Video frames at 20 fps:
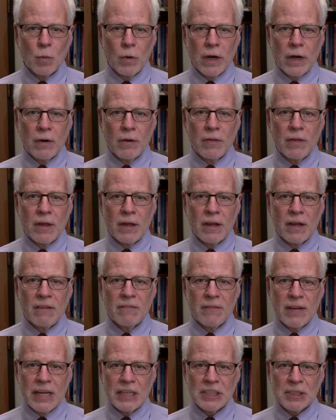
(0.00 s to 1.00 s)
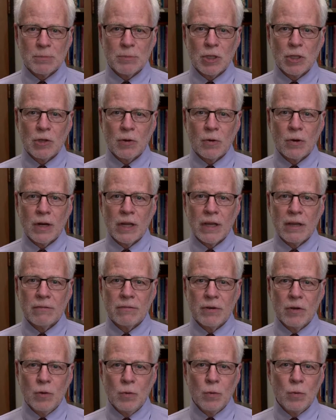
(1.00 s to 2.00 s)
where the vast majority
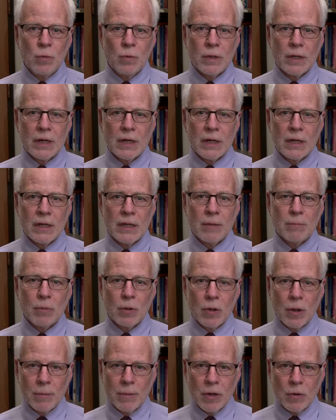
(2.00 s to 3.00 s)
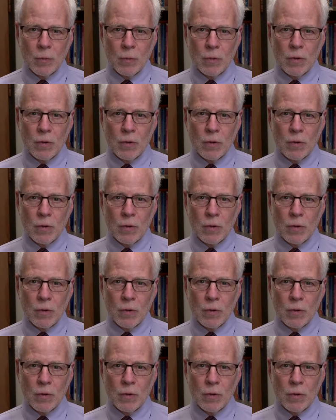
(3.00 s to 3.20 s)
of new employment